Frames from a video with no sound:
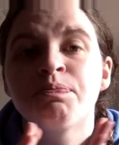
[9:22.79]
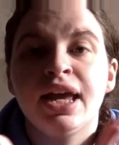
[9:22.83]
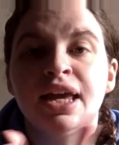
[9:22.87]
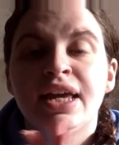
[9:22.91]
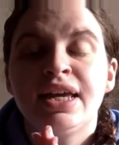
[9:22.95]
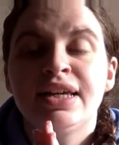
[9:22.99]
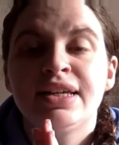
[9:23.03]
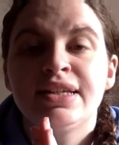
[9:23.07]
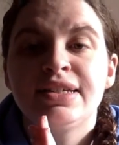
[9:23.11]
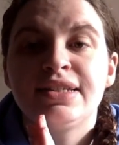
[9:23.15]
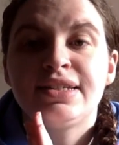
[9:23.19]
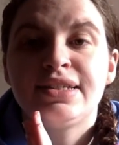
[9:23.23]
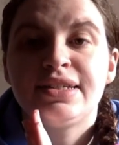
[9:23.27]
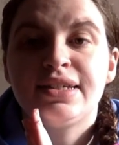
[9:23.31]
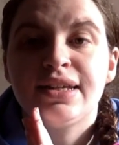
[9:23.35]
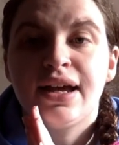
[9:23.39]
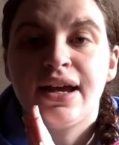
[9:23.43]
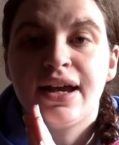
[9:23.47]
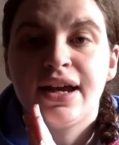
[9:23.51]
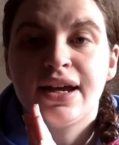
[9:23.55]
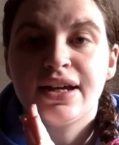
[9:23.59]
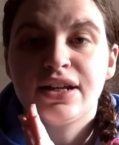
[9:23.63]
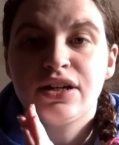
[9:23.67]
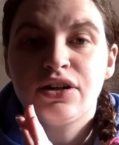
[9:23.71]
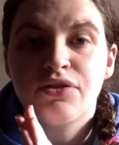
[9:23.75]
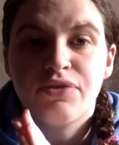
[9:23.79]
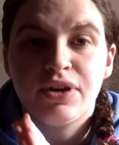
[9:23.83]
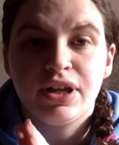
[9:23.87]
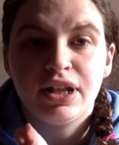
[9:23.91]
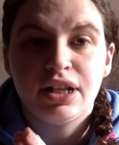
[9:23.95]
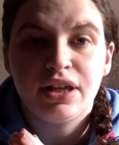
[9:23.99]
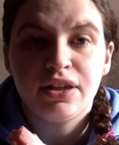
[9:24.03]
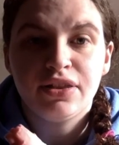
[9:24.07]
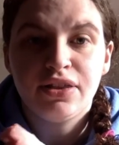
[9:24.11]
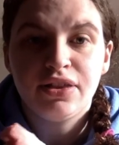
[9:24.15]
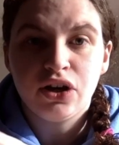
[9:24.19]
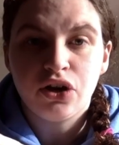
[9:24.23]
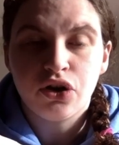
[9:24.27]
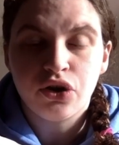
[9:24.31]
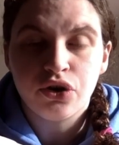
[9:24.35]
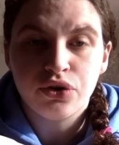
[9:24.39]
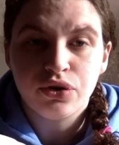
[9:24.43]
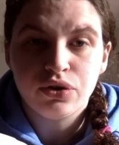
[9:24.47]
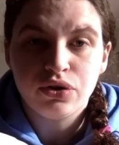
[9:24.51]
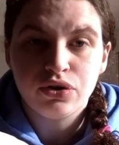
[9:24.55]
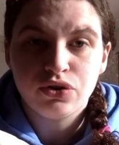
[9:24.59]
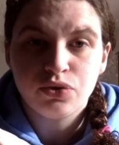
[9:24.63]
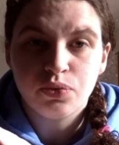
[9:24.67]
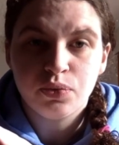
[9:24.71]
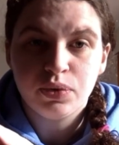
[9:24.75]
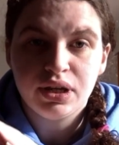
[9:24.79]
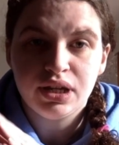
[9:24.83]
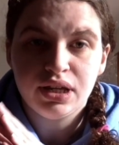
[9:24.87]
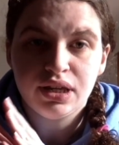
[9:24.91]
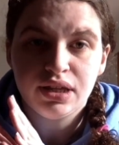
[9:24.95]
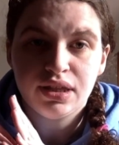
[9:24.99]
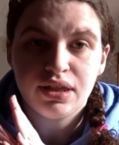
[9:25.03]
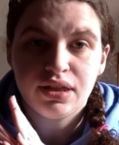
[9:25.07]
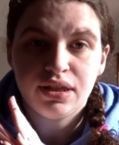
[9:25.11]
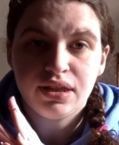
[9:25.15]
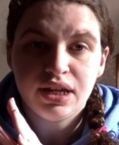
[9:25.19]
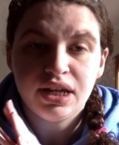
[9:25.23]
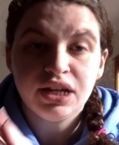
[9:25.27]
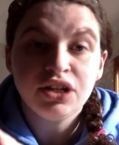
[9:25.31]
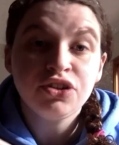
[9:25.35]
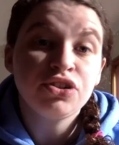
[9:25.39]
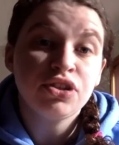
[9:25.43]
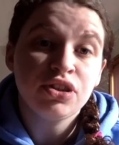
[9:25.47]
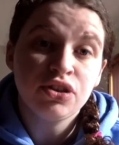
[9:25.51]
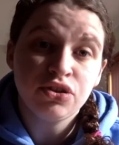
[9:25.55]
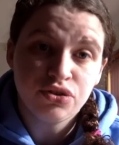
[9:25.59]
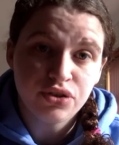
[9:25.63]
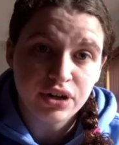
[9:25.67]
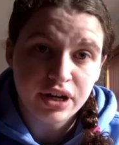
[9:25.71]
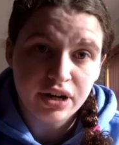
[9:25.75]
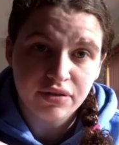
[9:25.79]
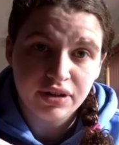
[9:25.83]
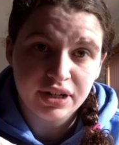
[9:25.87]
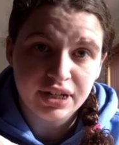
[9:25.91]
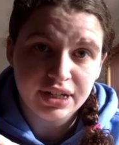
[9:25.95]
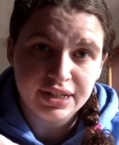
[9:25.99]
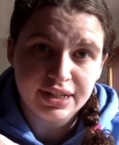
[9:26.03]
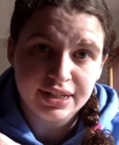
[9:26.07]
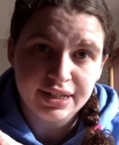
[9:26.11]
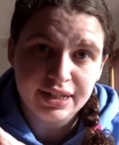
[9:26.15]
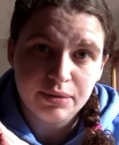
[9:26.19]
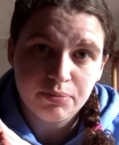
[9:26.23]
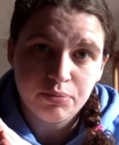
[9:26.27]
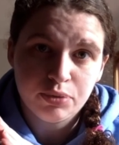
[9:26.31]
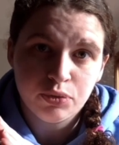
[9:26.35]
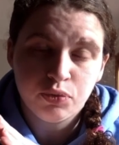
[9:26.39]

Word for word: is a novella that goes with Into the Drowning Deep,